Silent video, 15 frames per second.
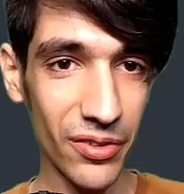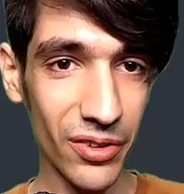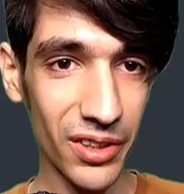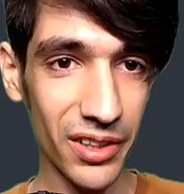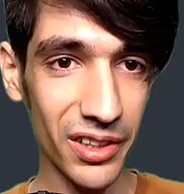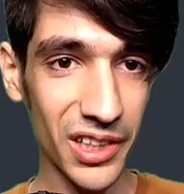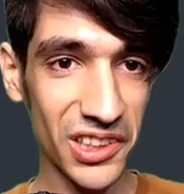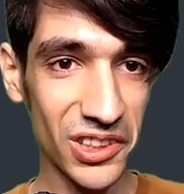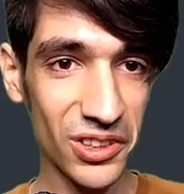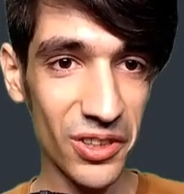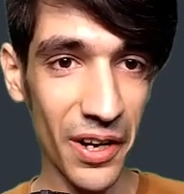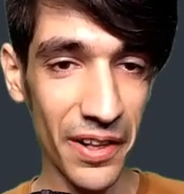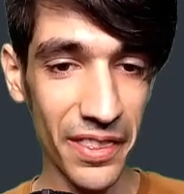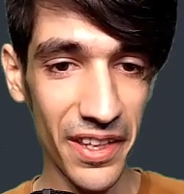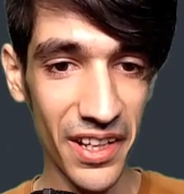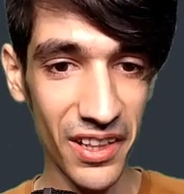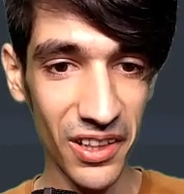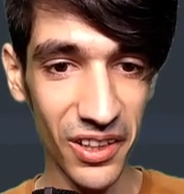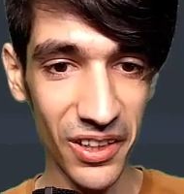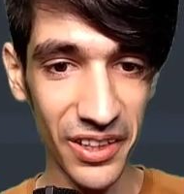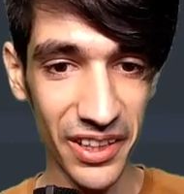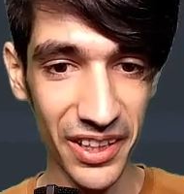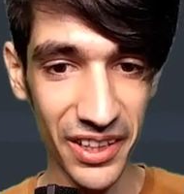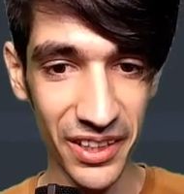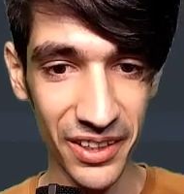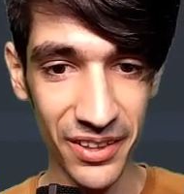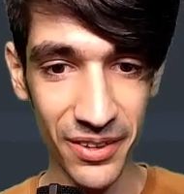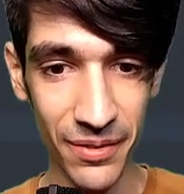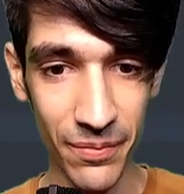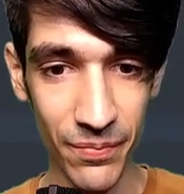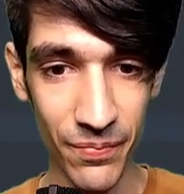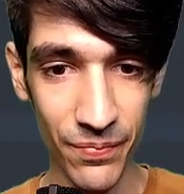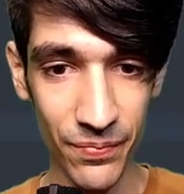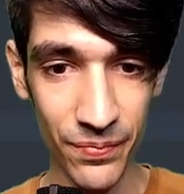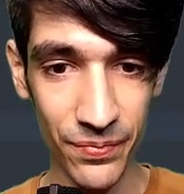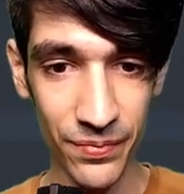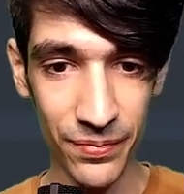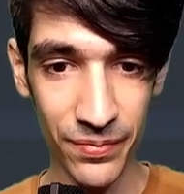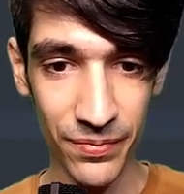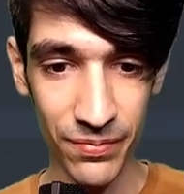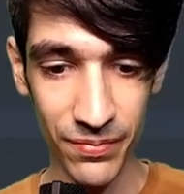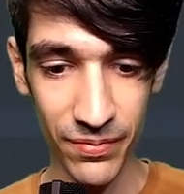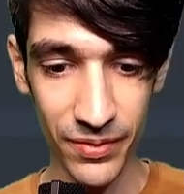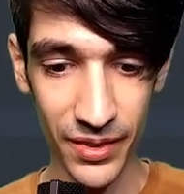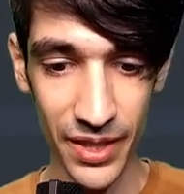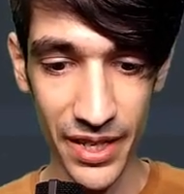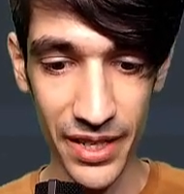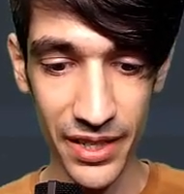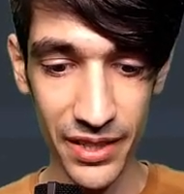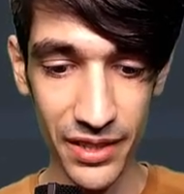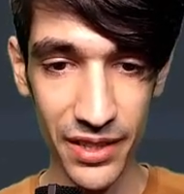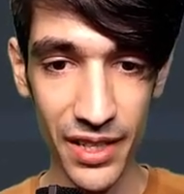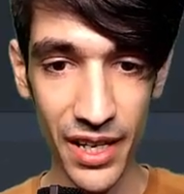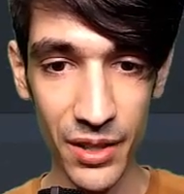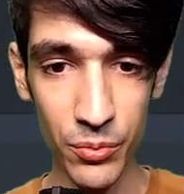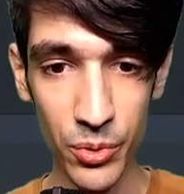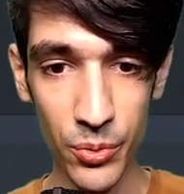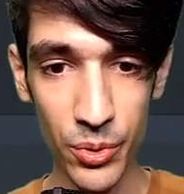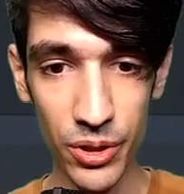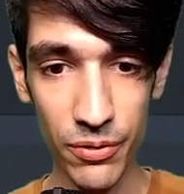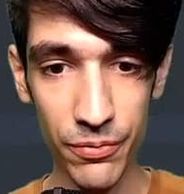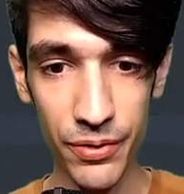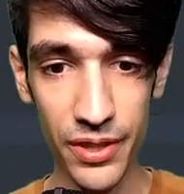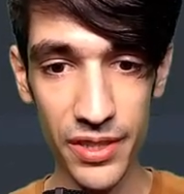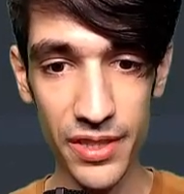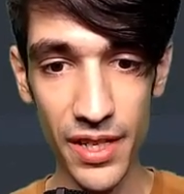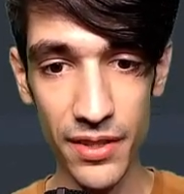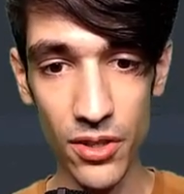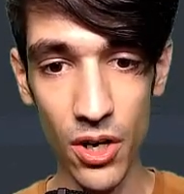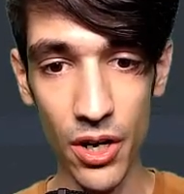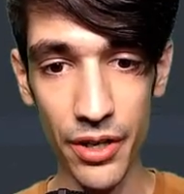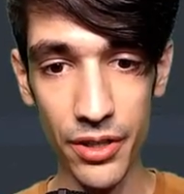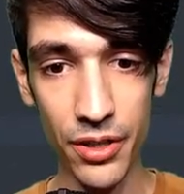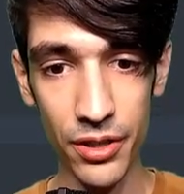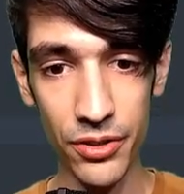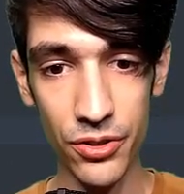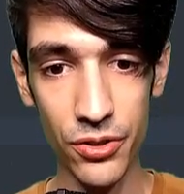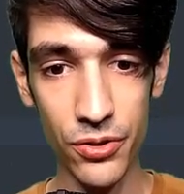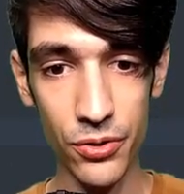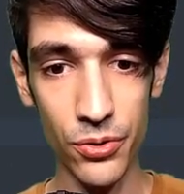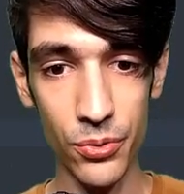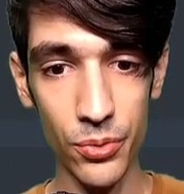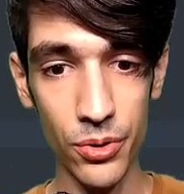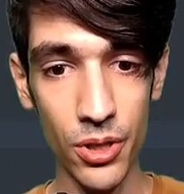let's write that, login in, and we will fix that icon soon.